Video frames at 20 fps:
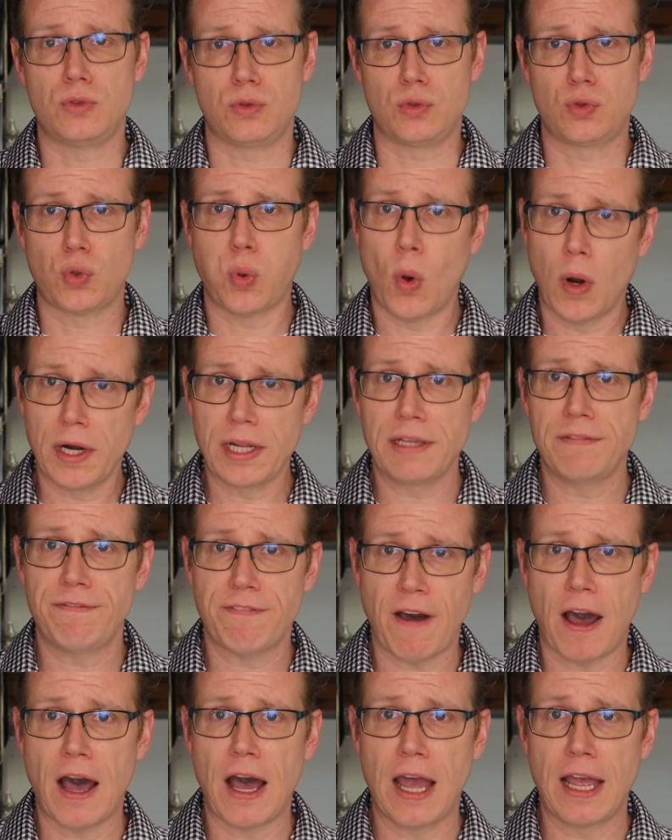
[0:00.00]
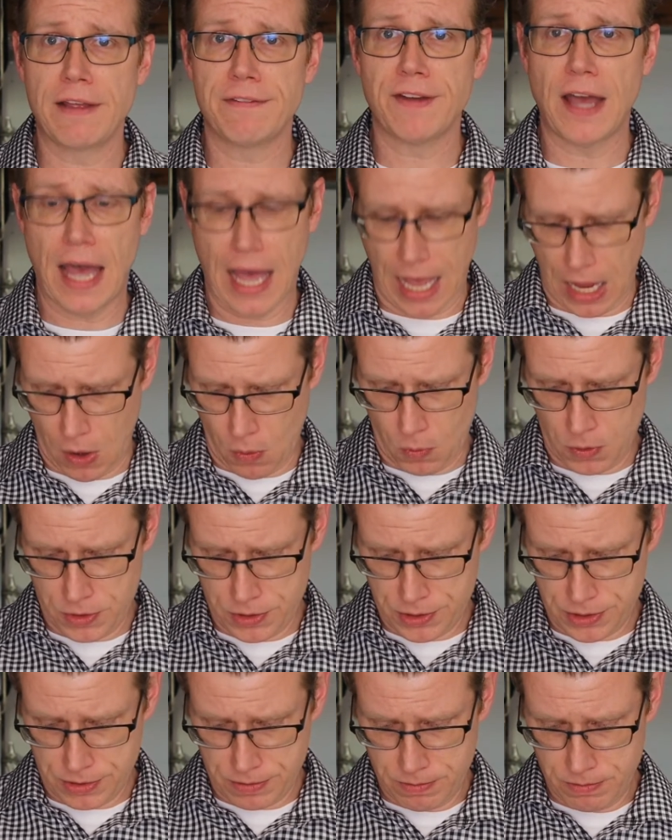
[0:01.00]
25
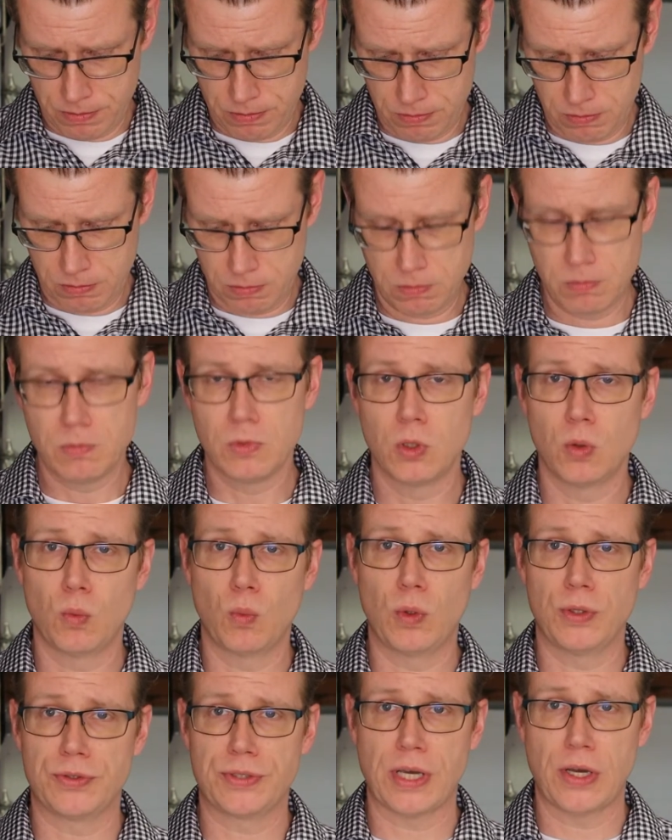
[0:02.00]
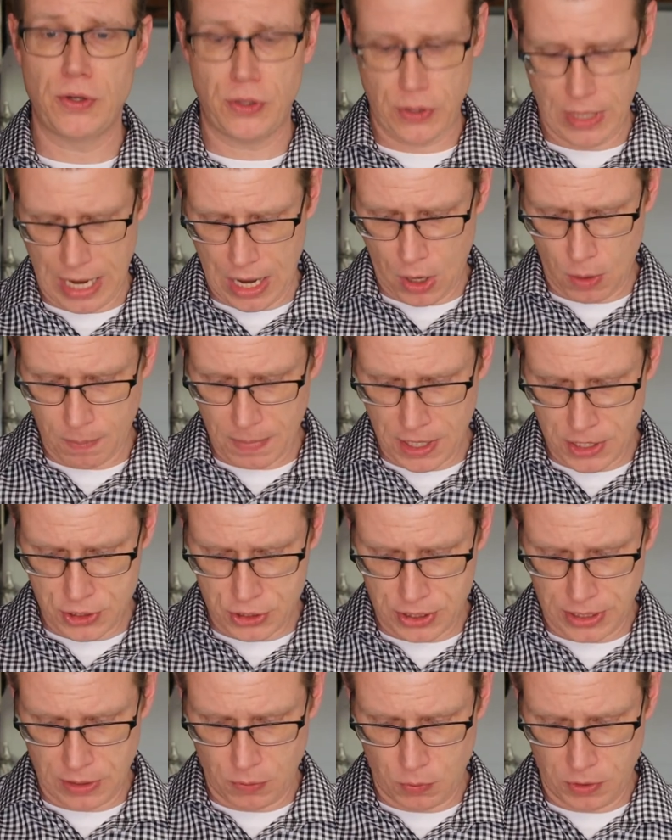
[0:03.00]
hours will tell you how
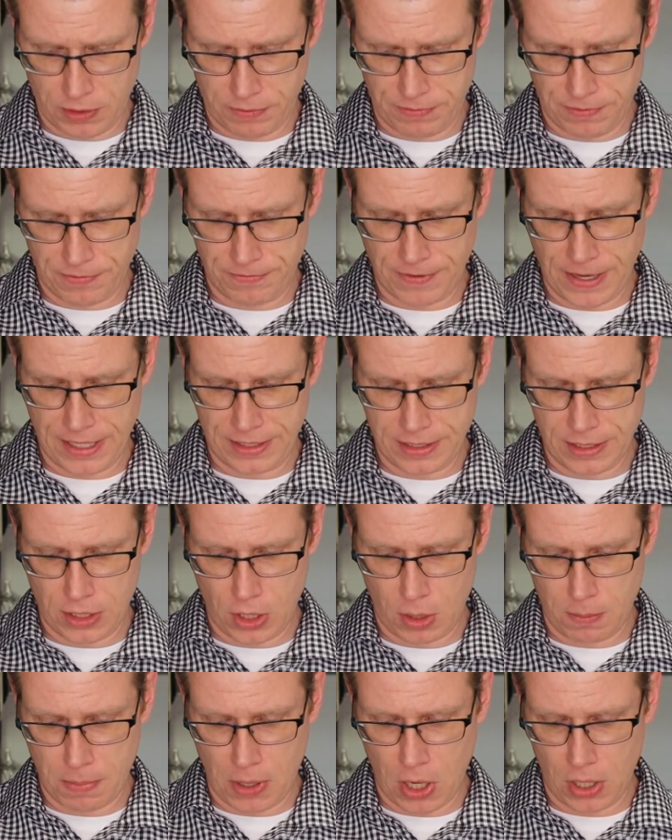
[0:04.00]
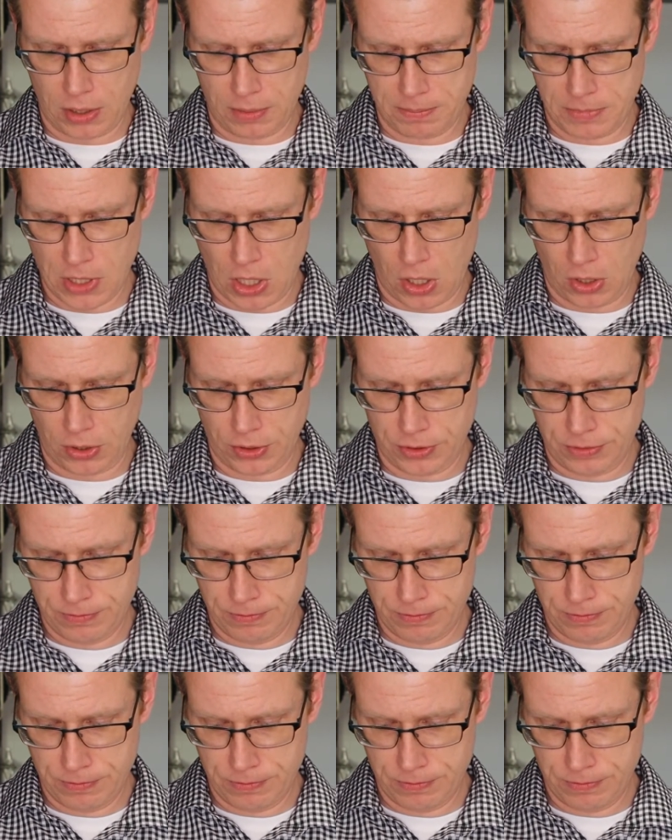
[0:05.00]
much it would have affected our bottom dollar.